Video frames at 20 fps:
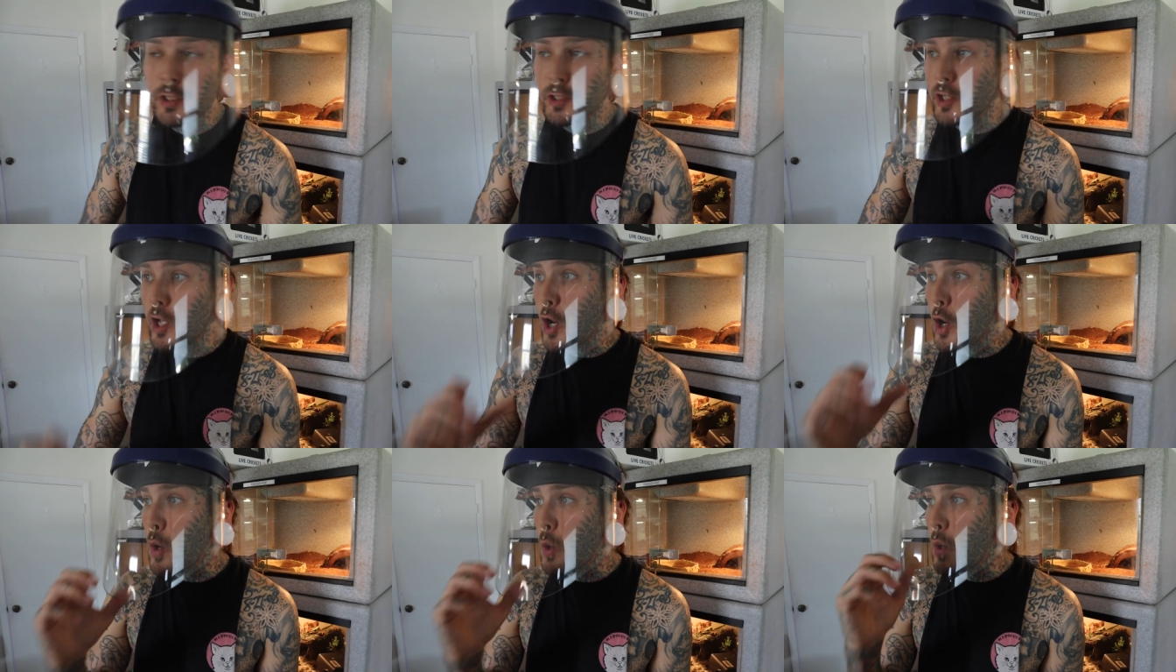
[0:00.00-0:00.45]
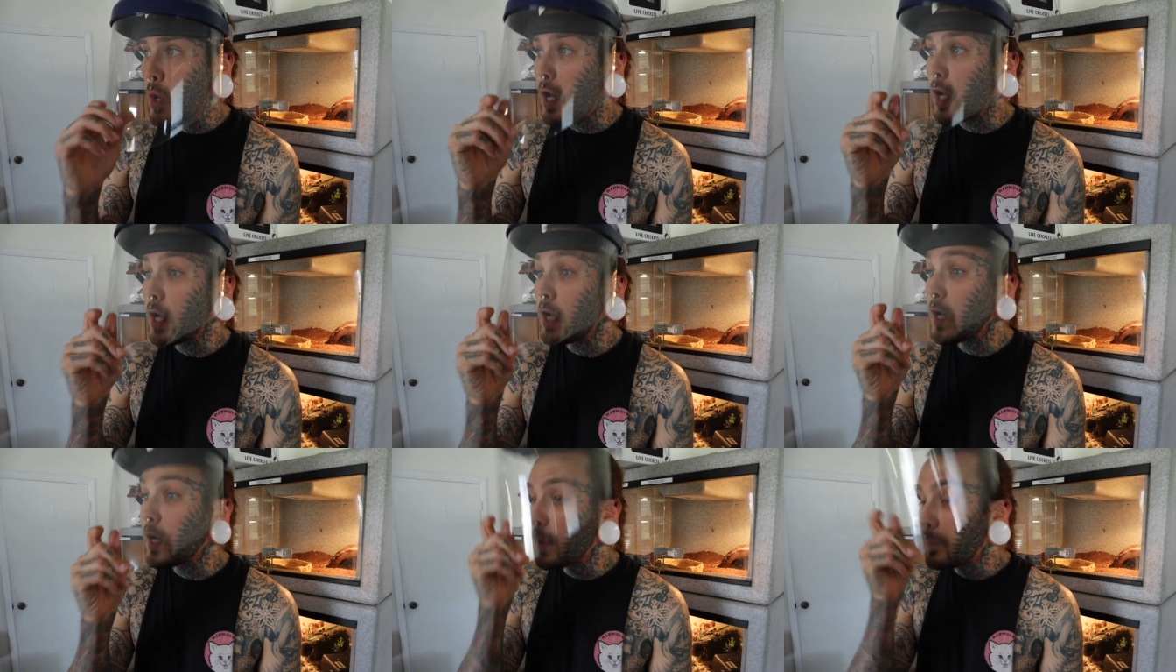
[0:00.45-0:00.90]
So
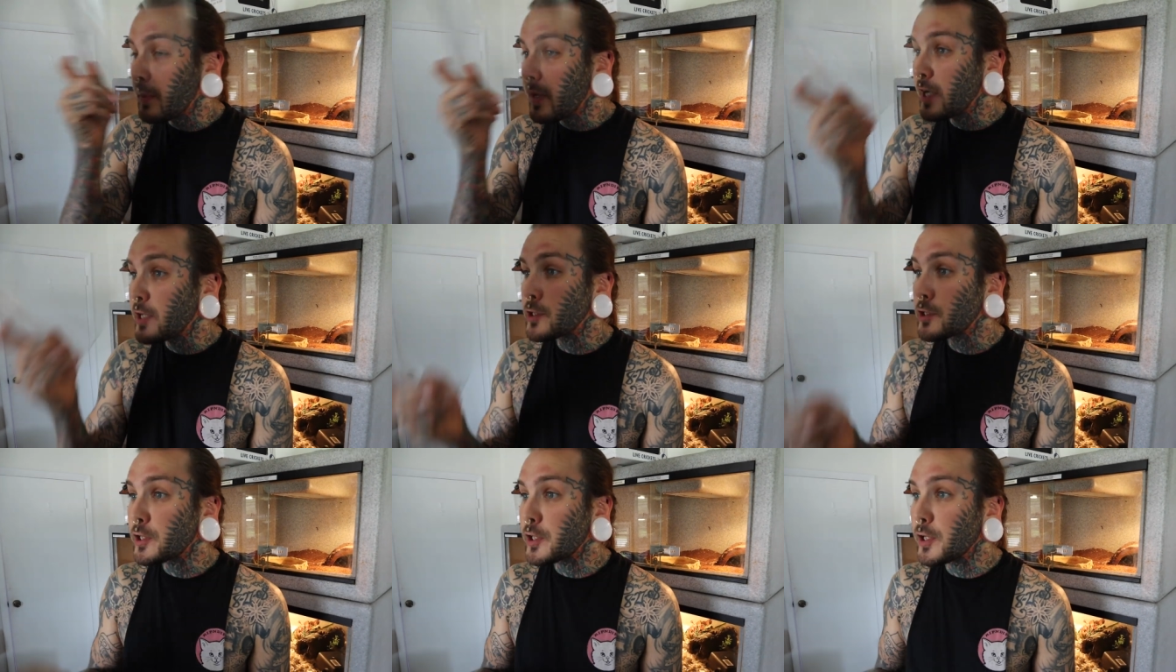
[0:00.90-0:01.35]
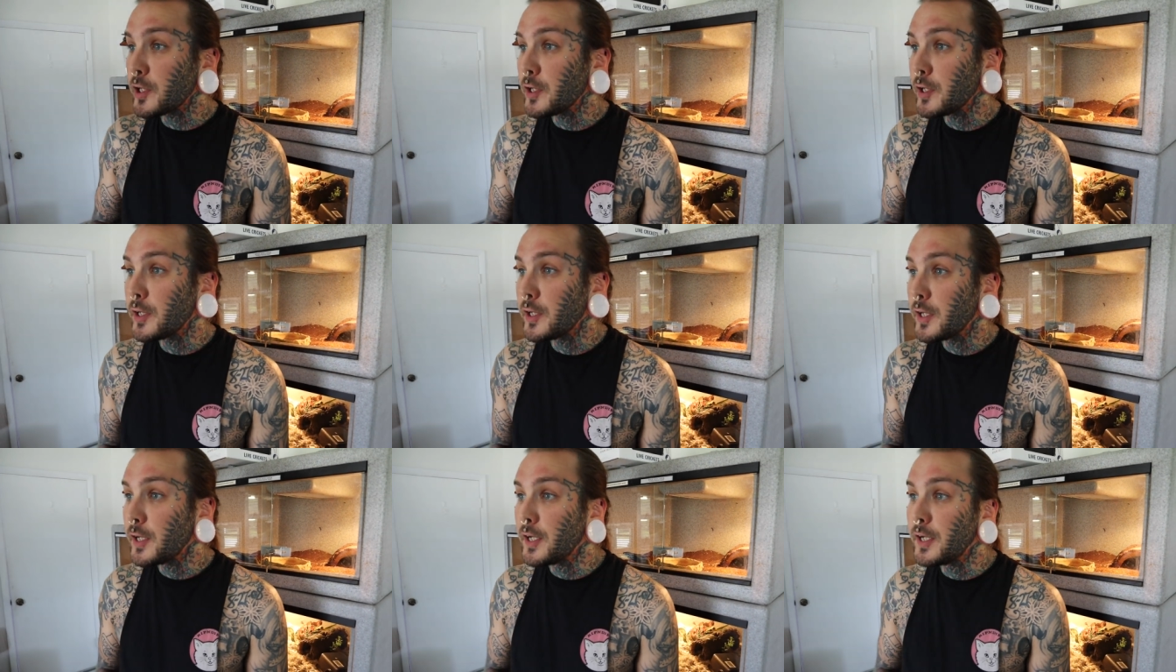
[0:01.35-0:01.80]
make
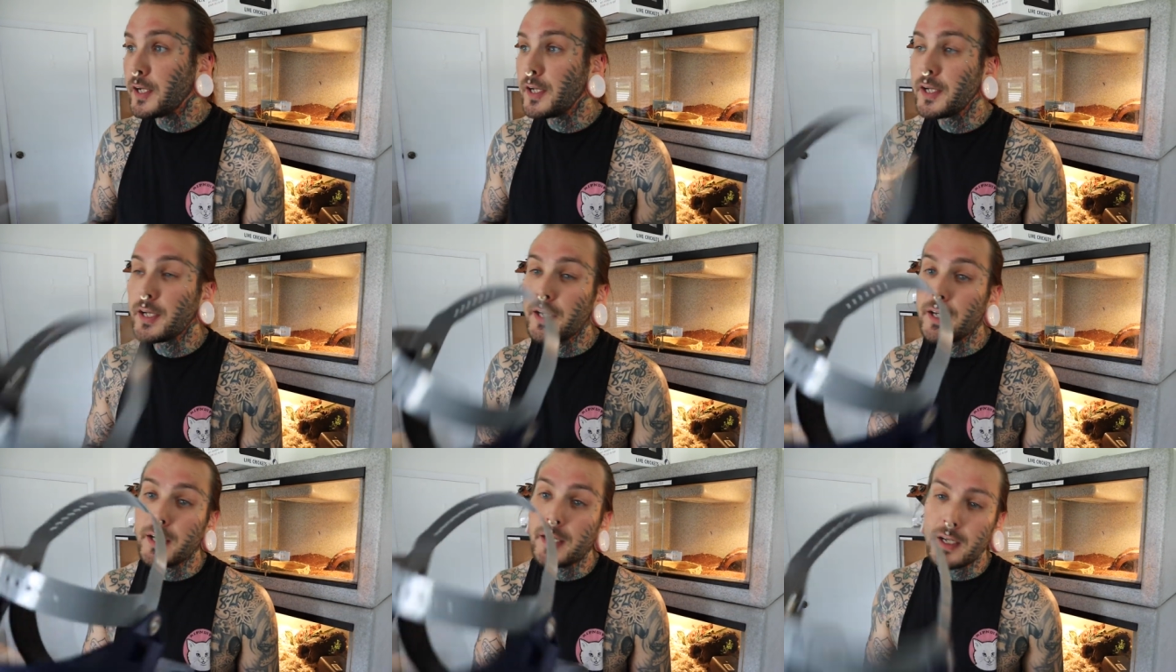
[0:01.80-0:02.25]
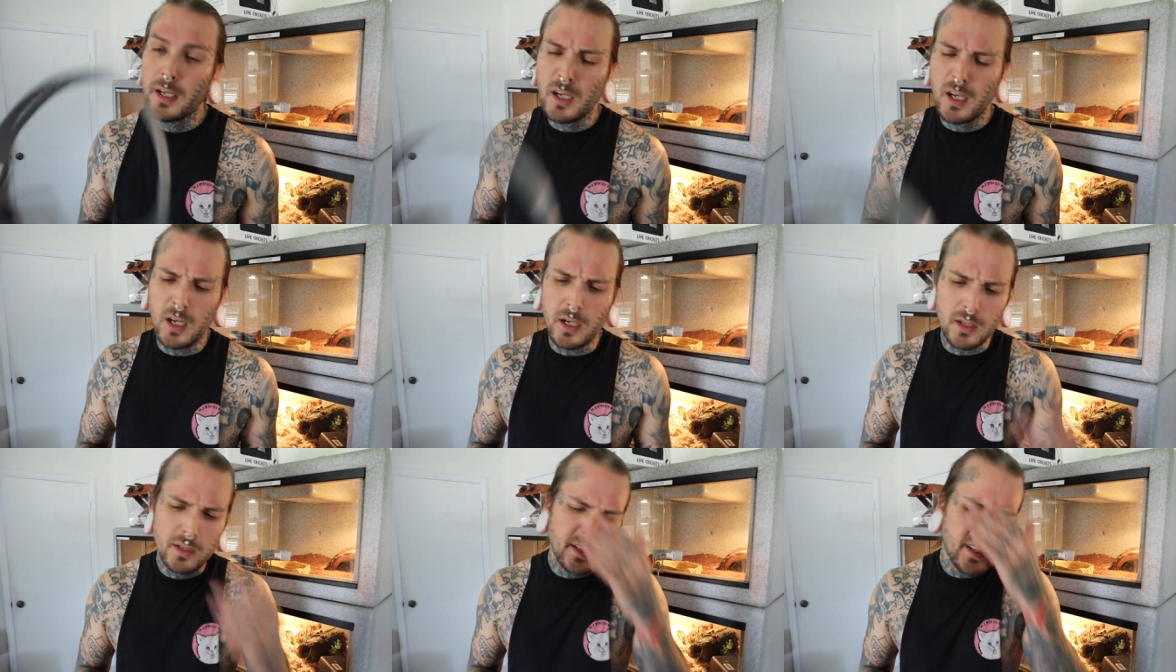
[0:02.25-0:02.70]
sure.
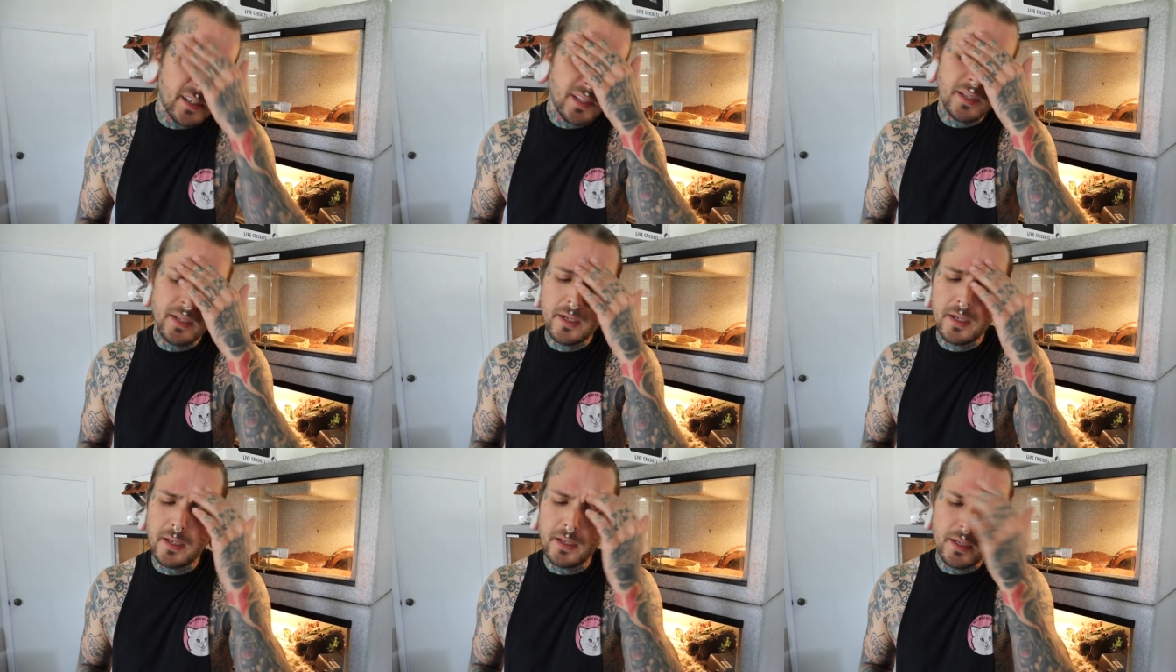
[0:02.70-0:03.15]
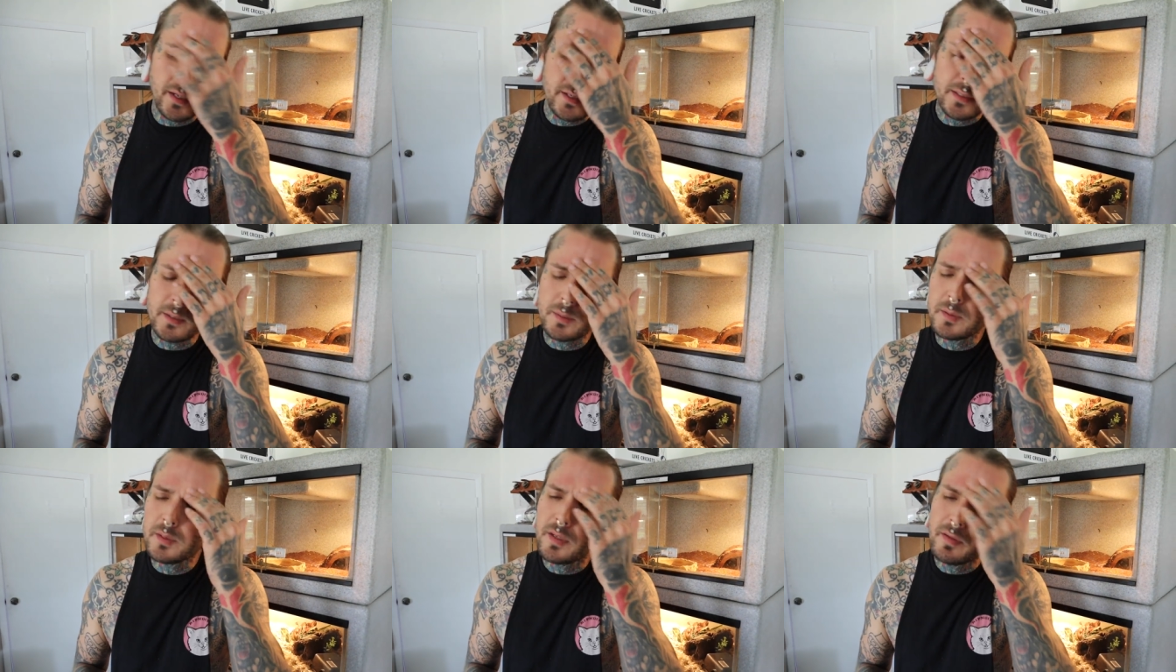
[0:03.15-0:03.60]
I got
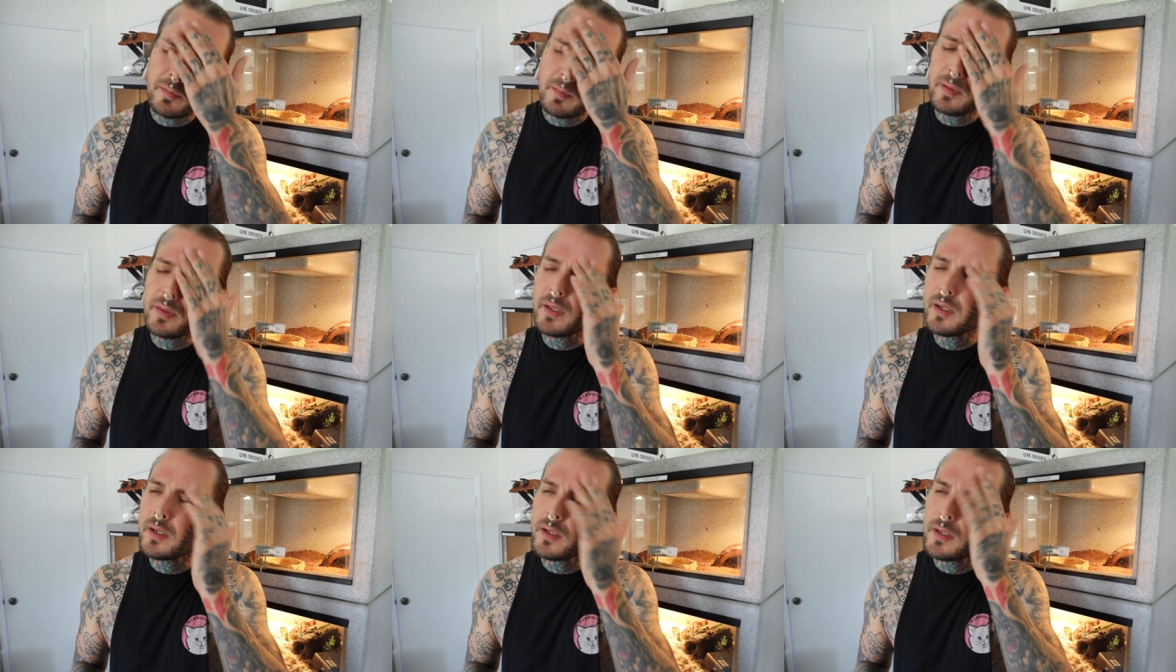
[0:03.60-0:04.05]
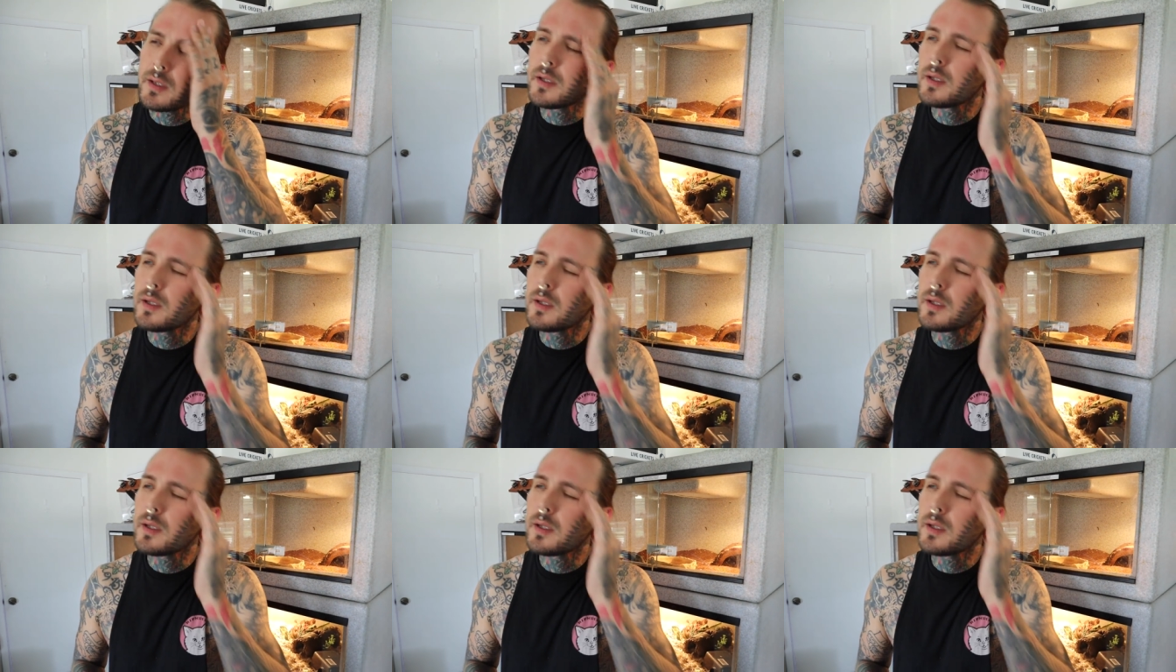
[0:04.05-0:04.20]
some stuff on me.